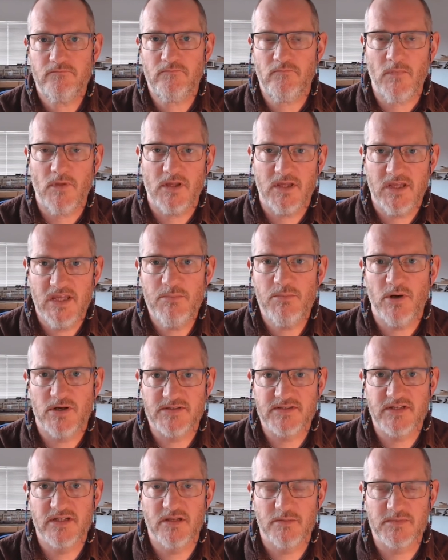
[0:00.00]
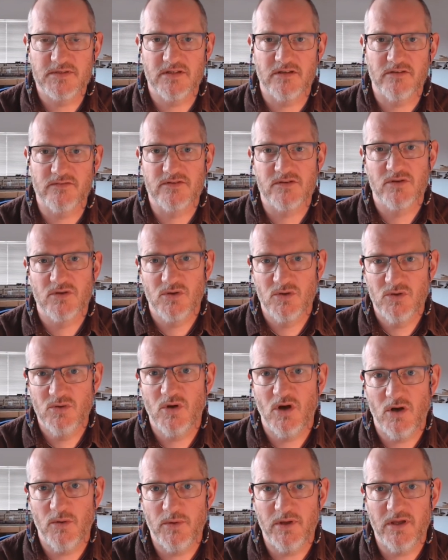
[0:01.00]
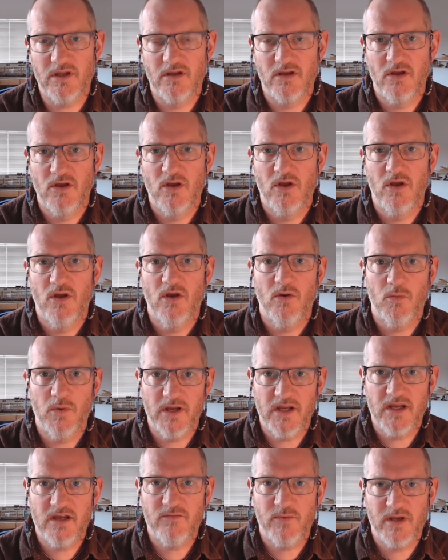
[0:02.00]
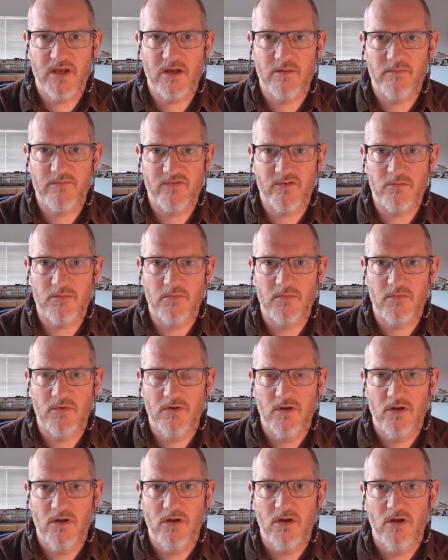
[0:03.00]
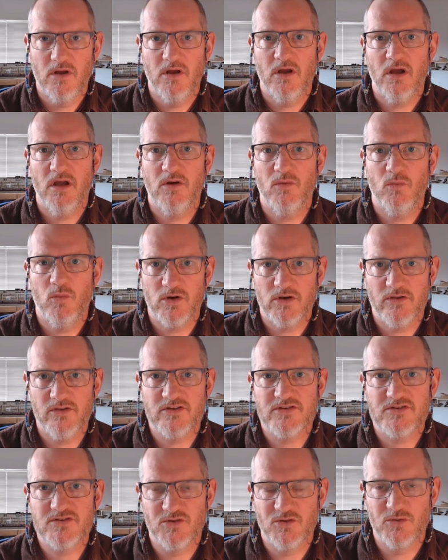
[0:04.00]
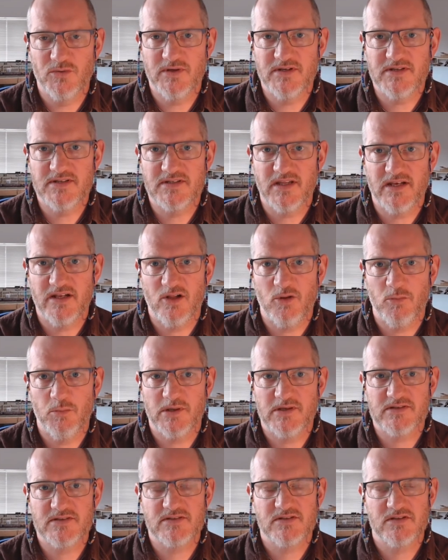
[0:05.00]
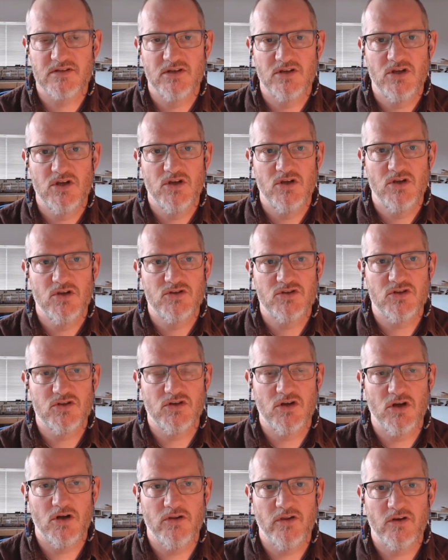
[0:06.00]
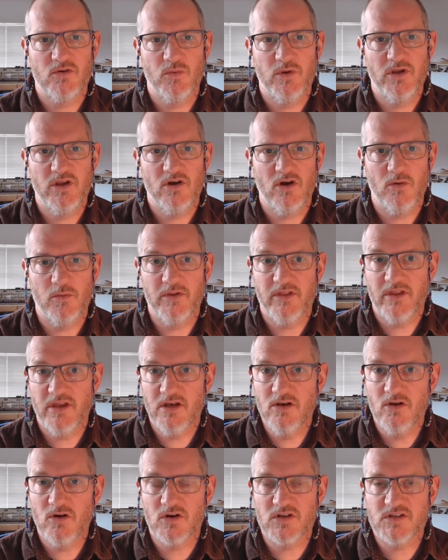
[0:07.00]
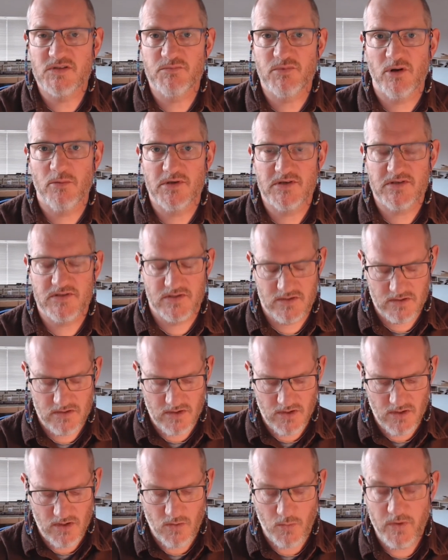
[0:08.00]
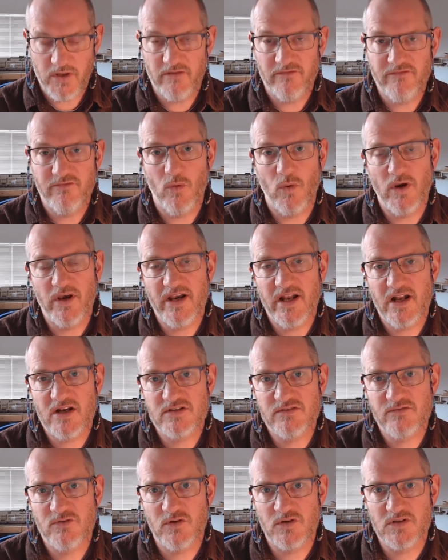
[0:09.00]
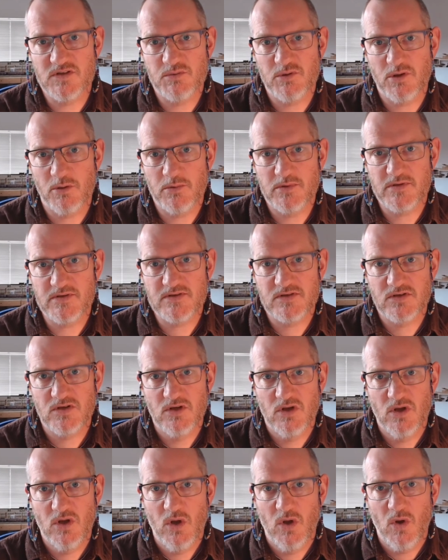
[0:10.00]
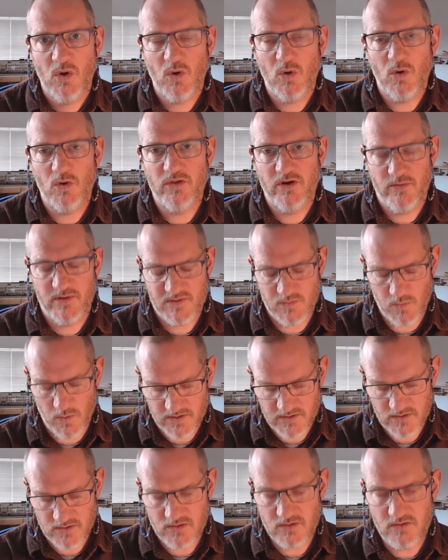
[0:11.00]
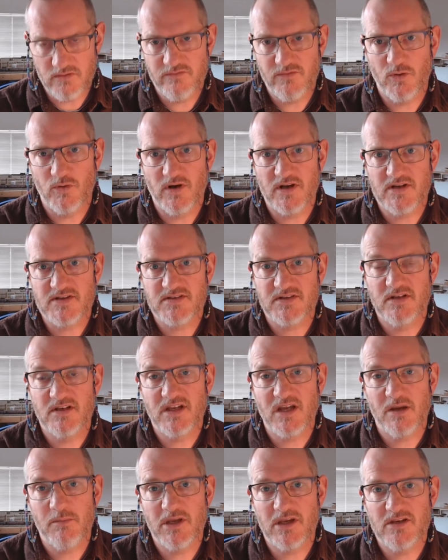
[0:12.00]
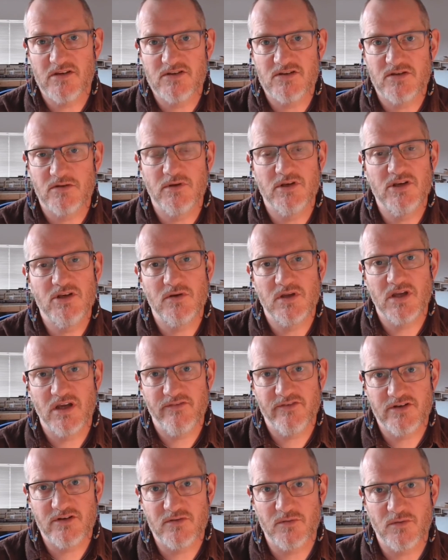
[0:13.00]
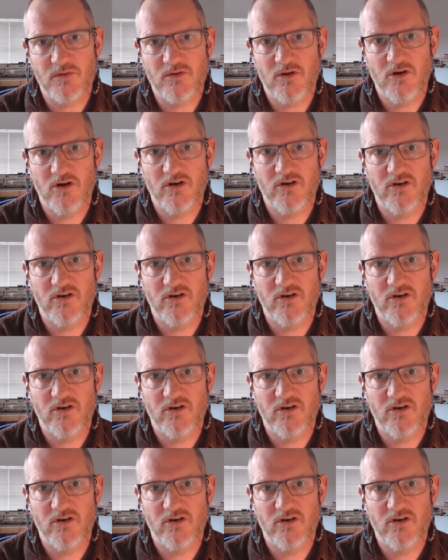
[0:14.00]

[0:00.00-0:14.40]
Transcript: keep asking themselves, who are we? Where have we come from? And what are the stories that help us to know that we are within God's promise, we have fallen out of God's promise, or there is work to do for us in coming into a new covenant with God